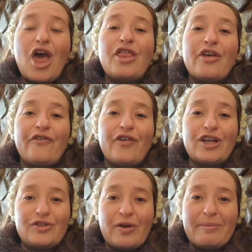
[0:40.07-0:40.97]
The
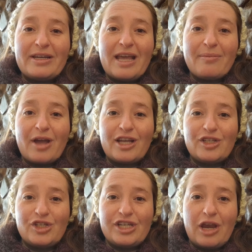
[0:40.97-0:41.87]
first remedy I'm going
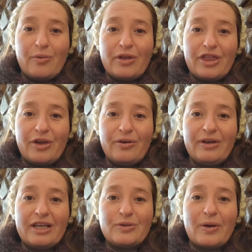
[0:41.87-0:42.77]
to share with
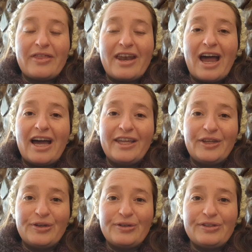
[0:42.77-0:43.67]
you is one that I
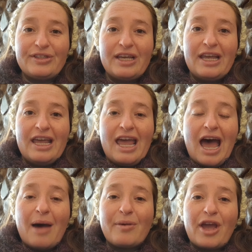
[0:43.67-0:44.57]
use.
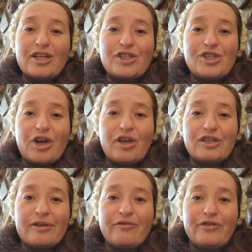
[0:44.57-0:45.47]
I'm going to show you
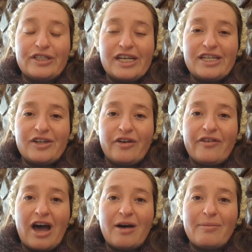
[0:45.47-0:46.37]
some footage
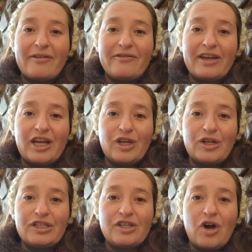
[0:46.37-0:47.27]
of how my finger
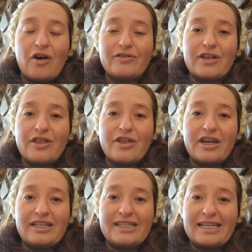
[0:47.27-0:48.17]
looked after
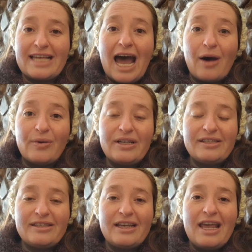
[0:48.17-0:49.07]
36
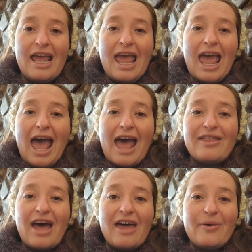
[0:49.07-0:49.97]
hours.
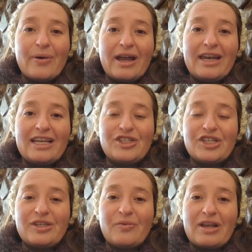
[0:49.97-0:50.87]
And the other one is
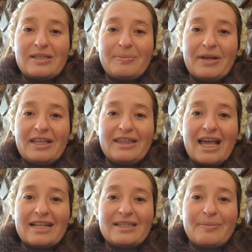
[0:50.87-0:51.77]
just a recipe
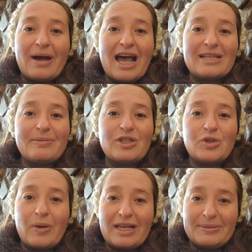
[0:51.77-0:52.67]
that my husband swears